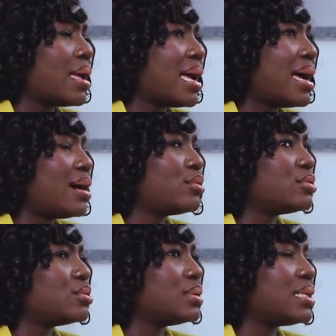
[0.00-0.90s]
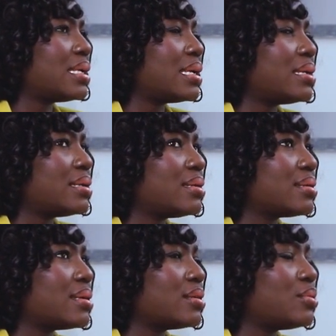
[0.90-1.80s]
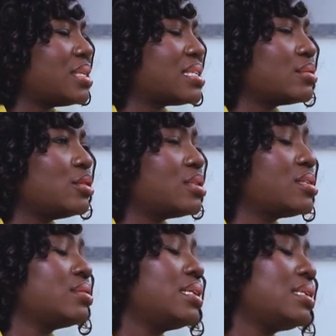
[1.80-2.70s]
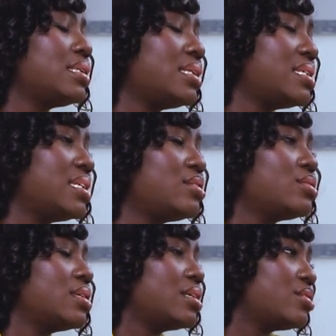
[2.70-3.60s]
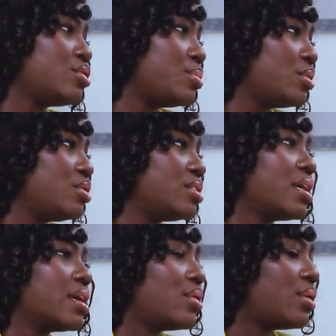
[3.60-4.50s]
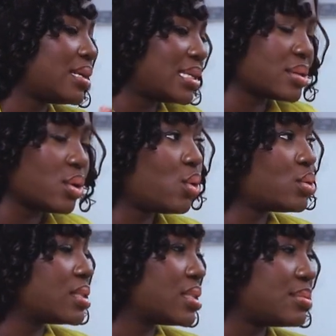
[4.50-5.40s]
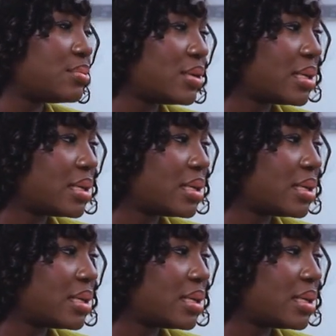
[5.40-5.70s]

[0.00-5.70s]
how do we get it? Do we still you still need EC to do a distribution, or how does the whole system